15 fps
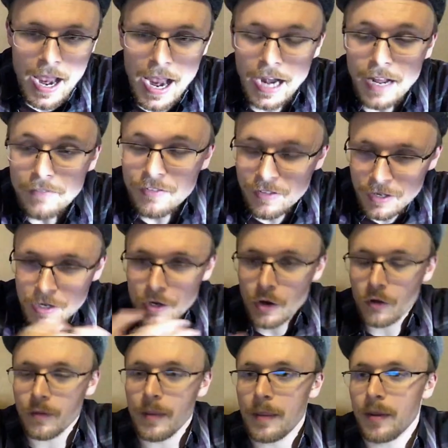And I've seen,
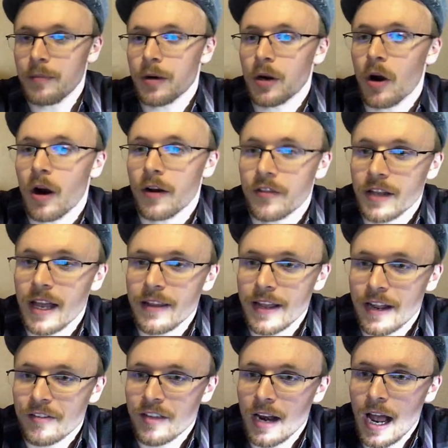maybe in regards, again,
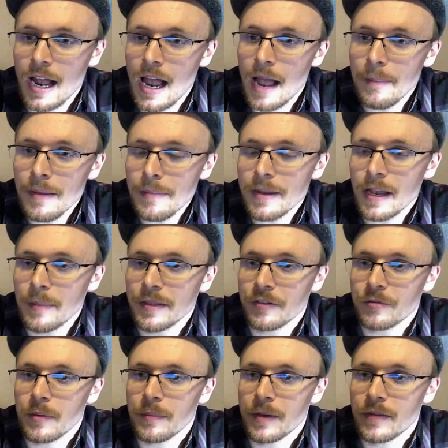like I said, I maybe come at this
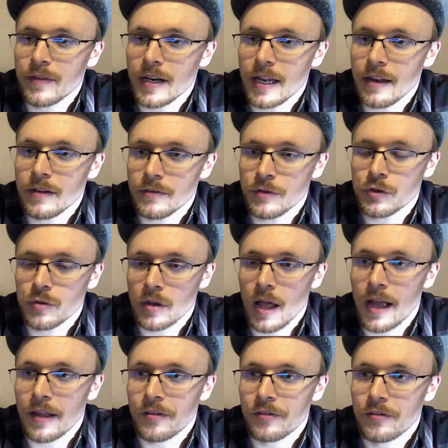from a bit of an
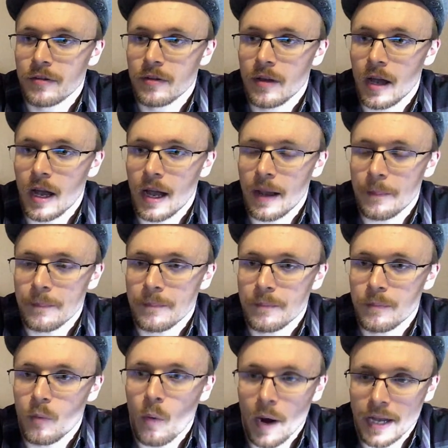individualized
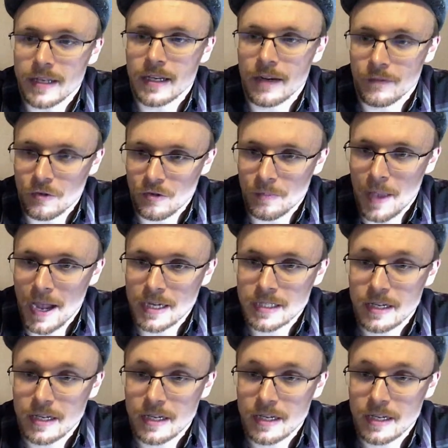point of respect.